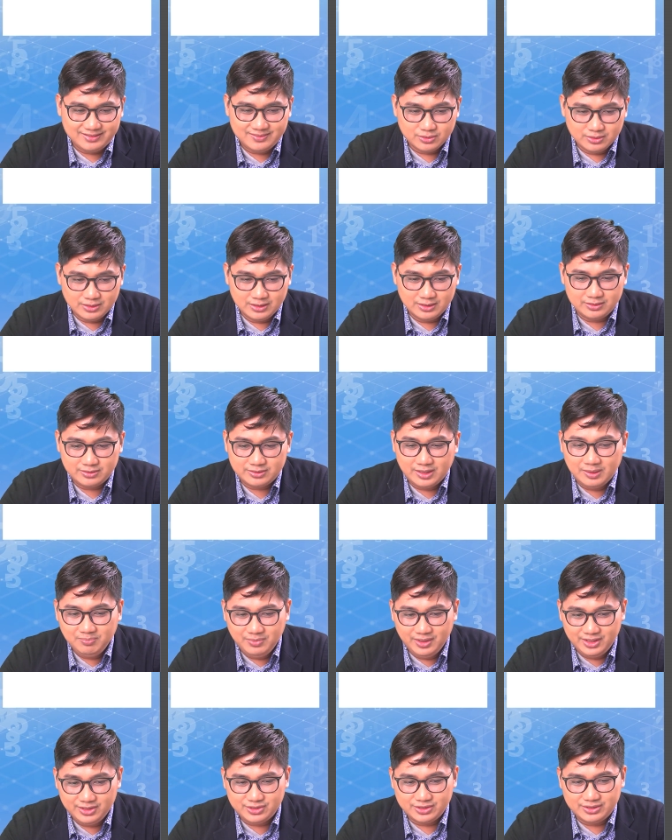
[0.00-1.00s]
So the
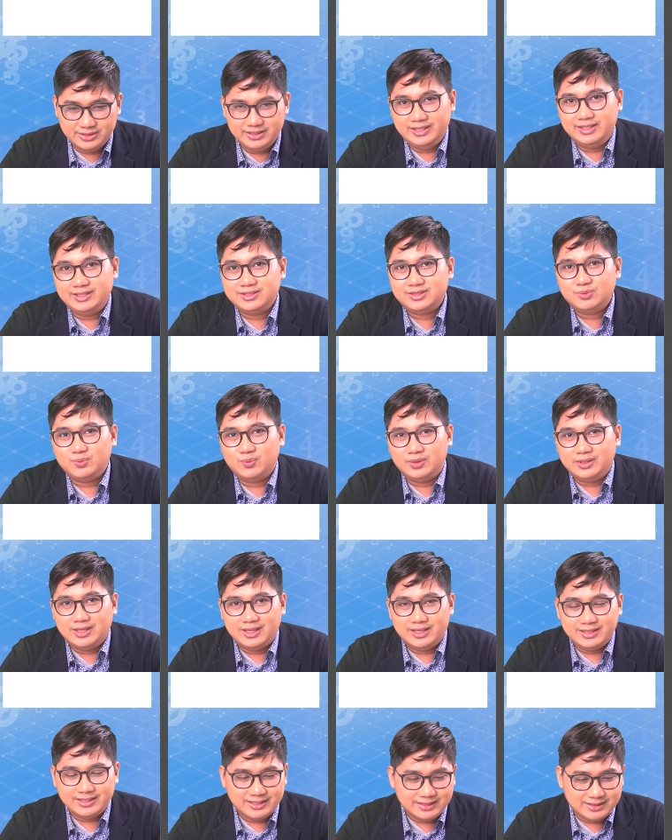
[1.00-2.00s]
temperature is
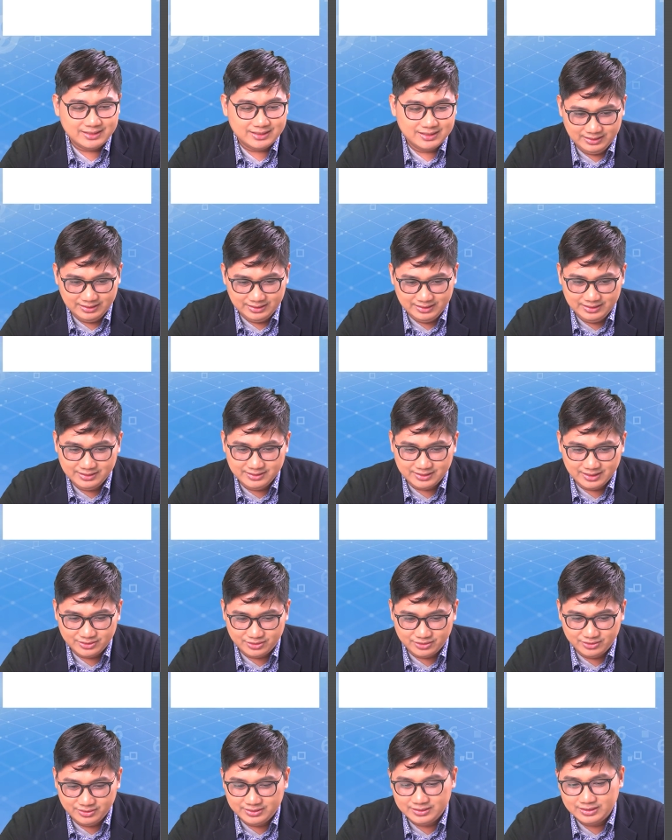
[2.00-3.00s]
100 degrees
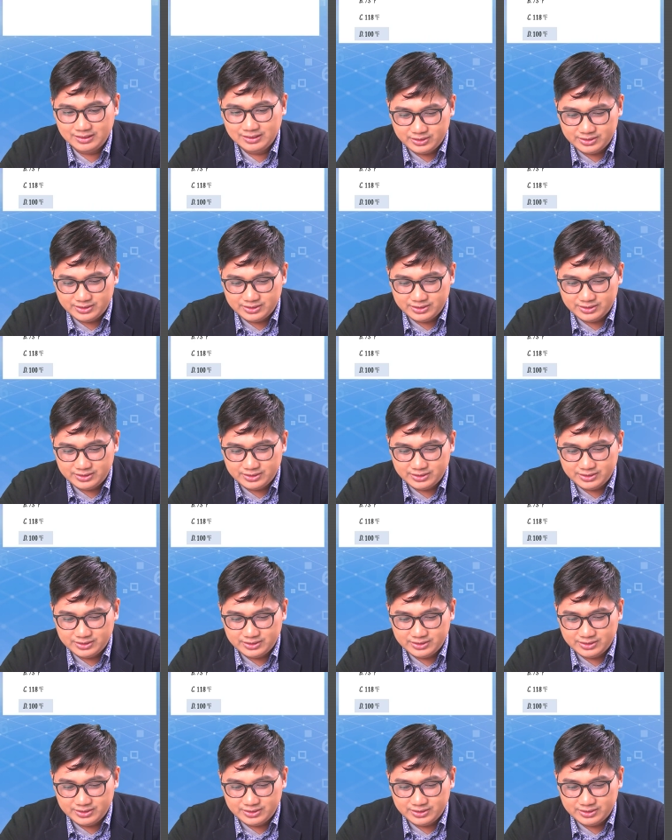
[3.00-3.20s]
Celsius,